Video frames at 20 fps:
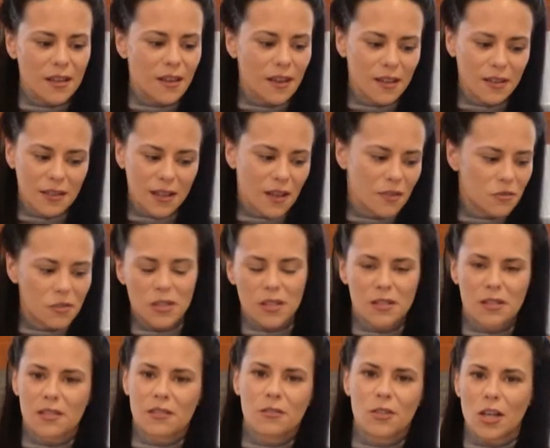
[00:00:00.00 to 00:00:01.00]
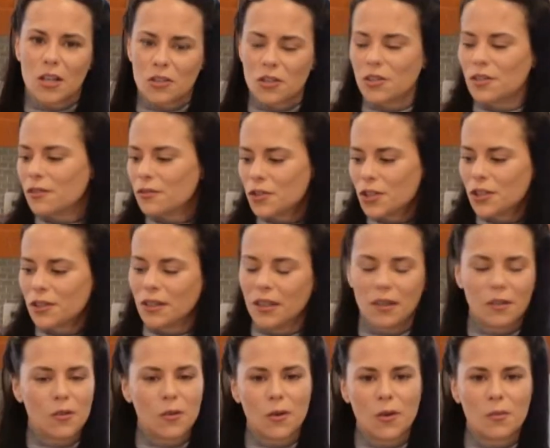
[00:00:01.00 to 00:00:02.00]
I loved the suggestion of chili and
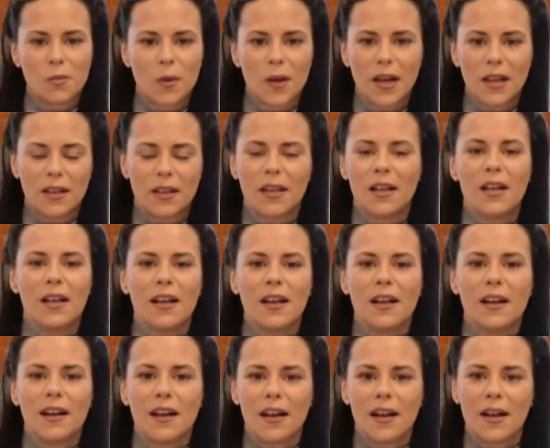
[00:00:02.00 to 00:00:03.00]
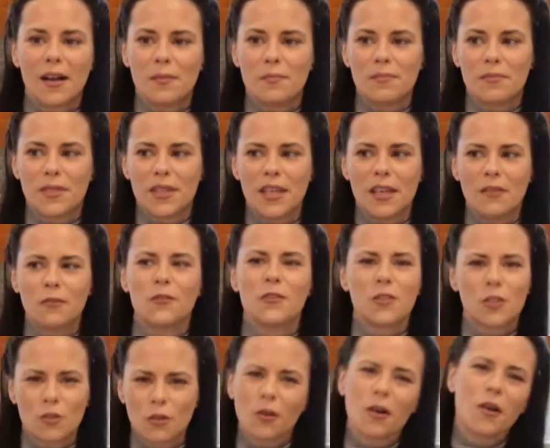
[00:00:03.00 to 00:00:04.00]
cornbread. If it's
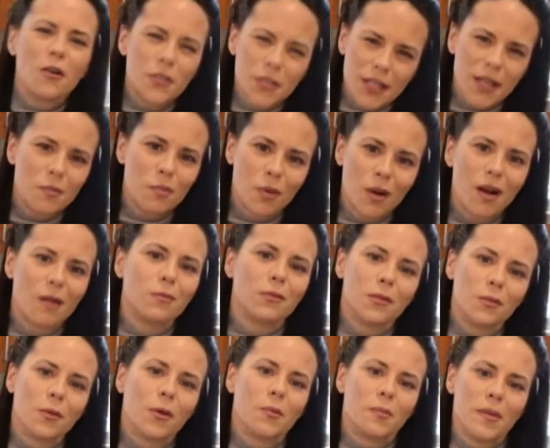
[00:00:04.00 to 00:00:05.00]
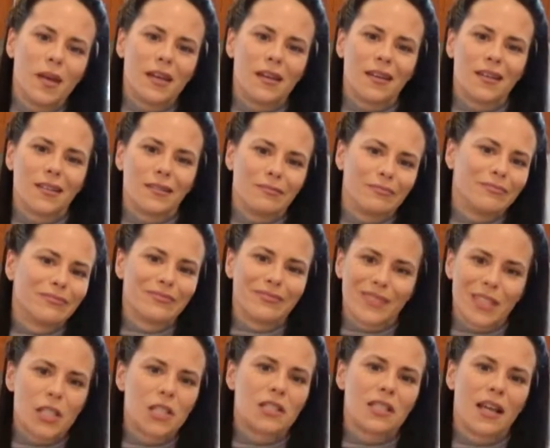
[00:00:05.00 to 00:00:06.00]
gross, I probably won't make it. I'm
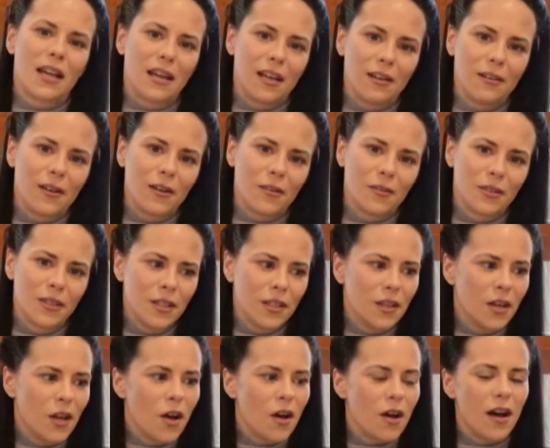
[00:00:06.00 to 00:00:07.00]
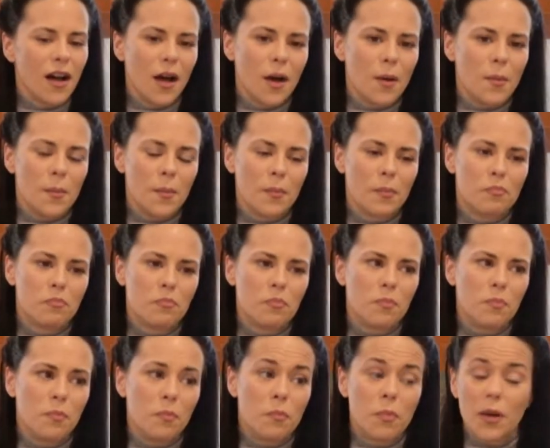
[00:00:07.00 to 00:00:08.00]
just letting you know.
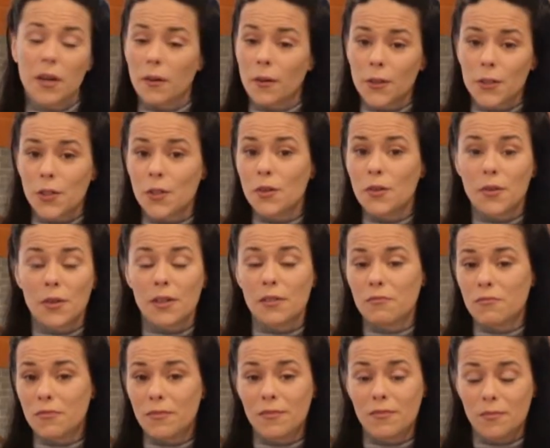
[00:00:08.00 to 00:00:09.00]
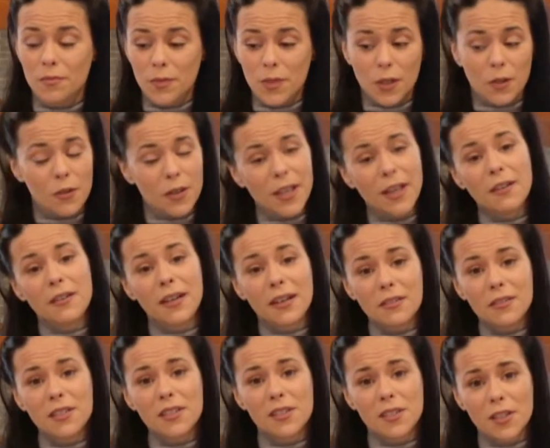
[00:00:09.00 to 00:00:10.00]
But also, don't count out
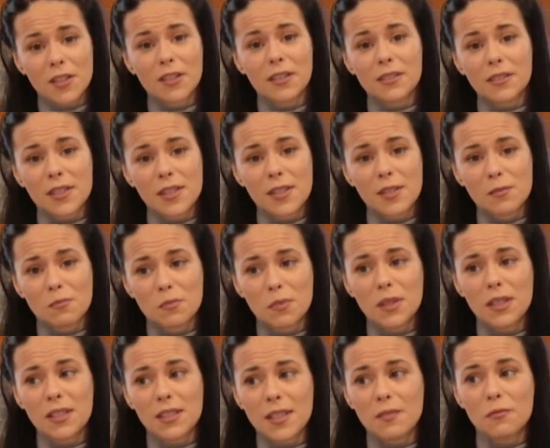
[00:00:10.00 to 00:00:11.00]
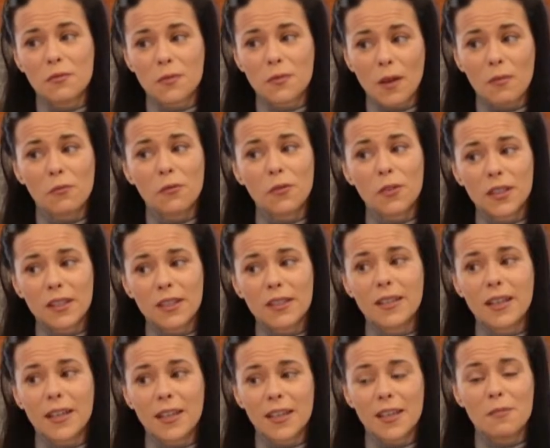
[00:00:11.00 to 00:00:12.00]
desserts, because I'm feeling
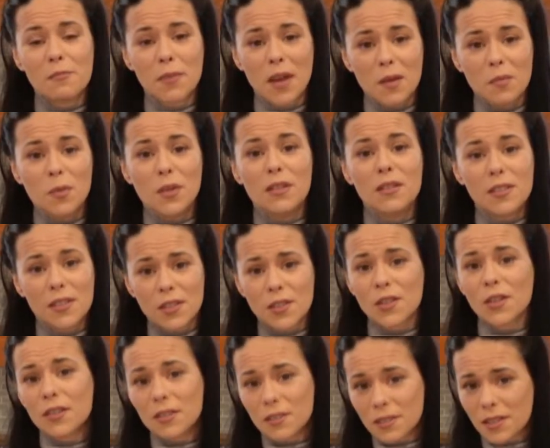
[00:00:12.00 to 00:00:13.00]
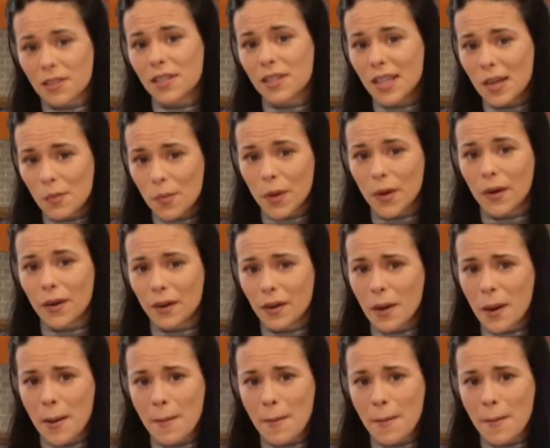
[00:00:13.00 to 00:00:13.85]
like it might be dessert December,